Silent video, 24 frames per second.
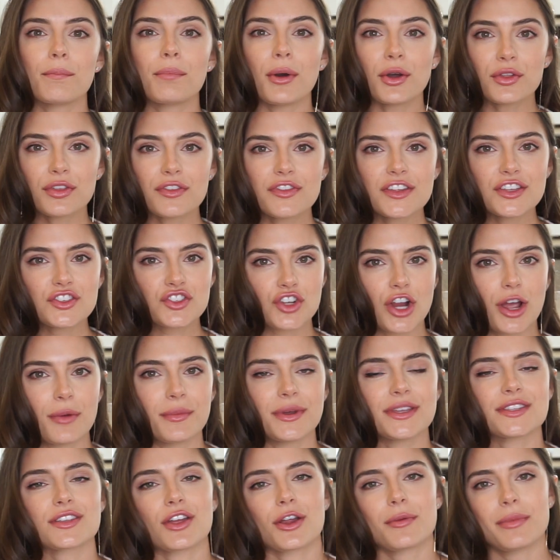Both of these
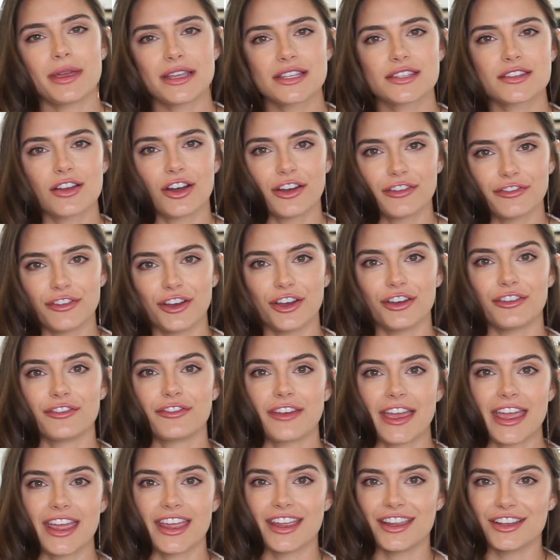dramas are based off of
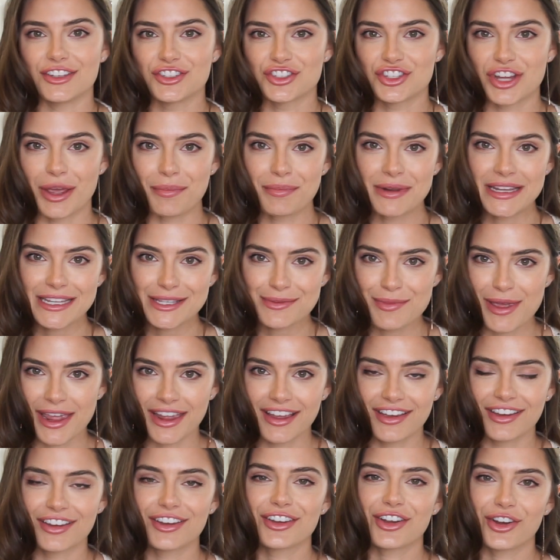a Japanese
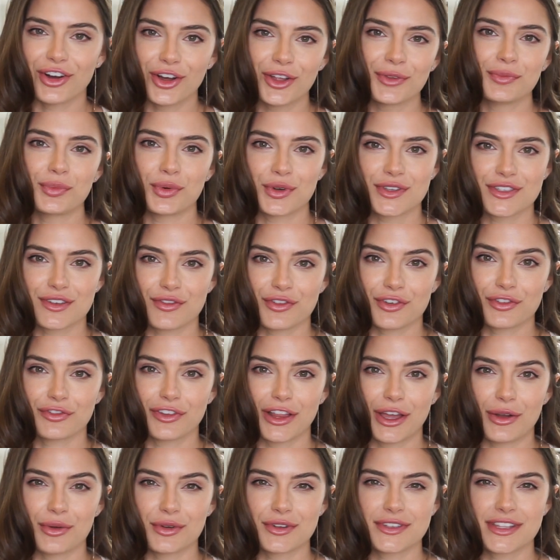manga called Boys Over
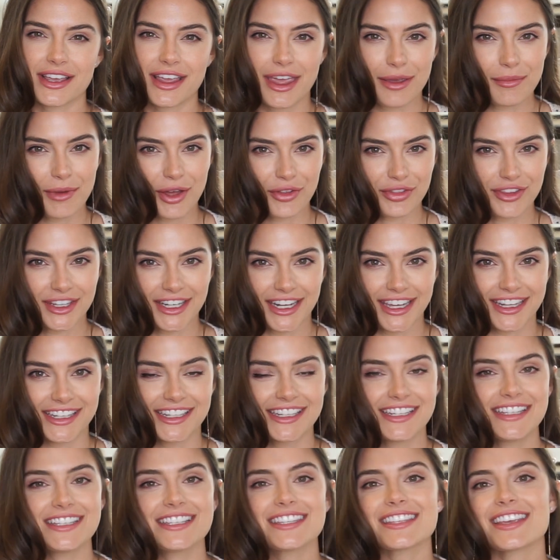Flowers that came out in the
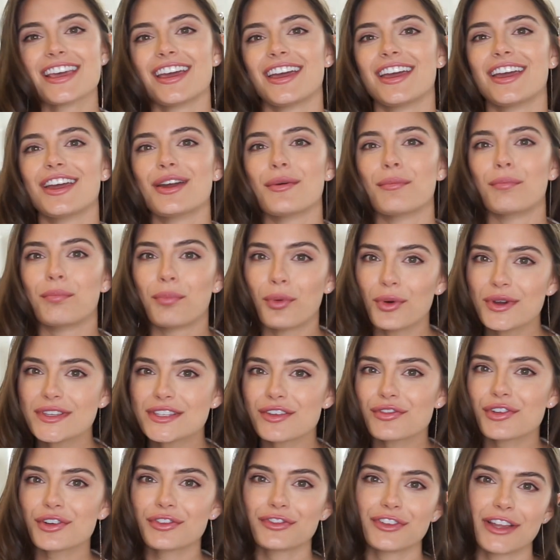90s. Boys
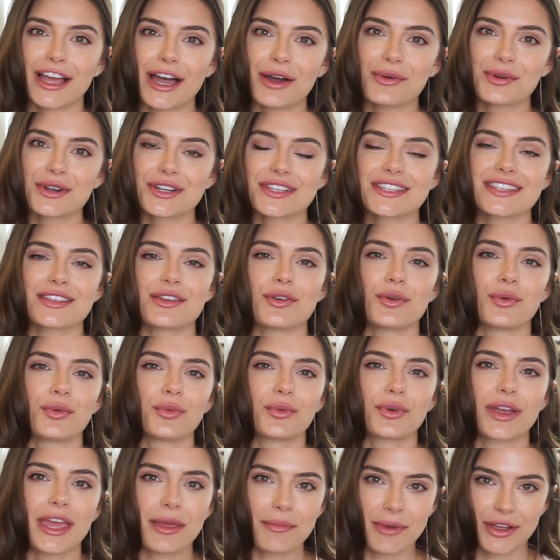Over Flowers
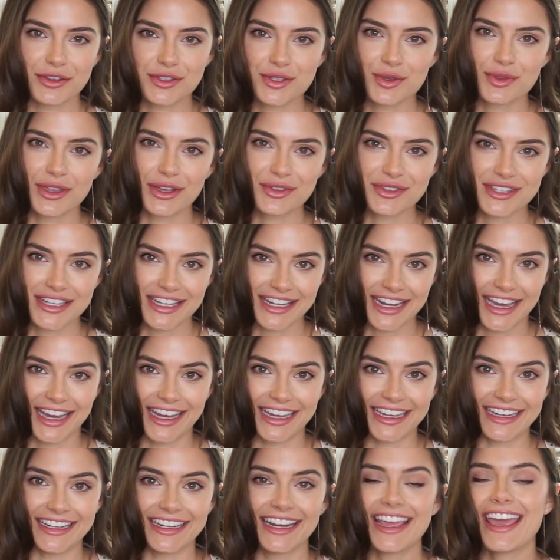came out in
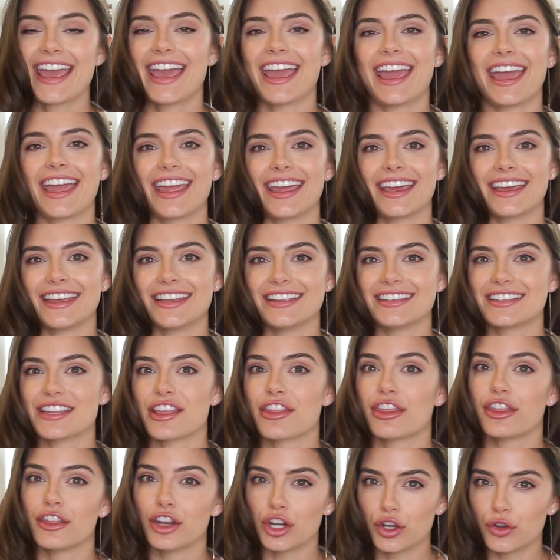2009 and
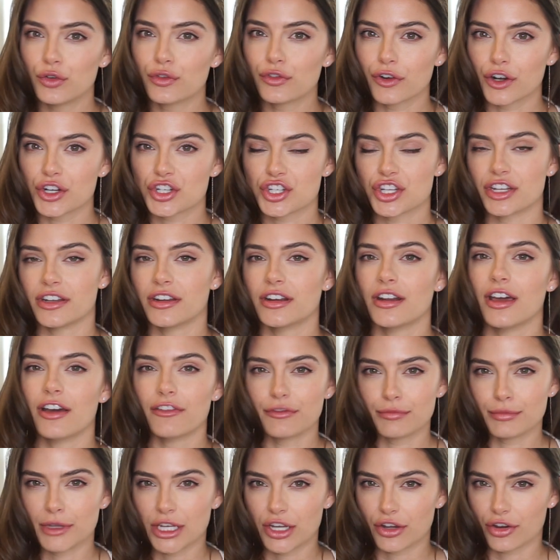the new version
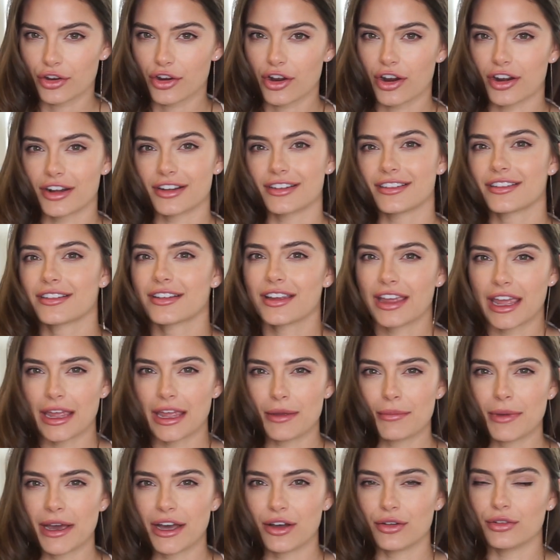of Meteor Garden
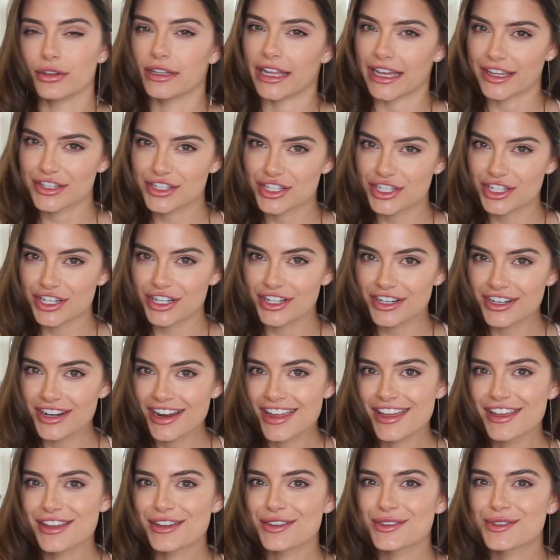came out last year.
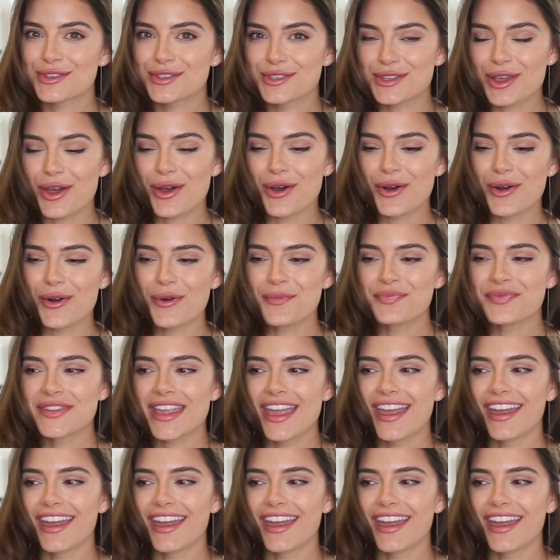So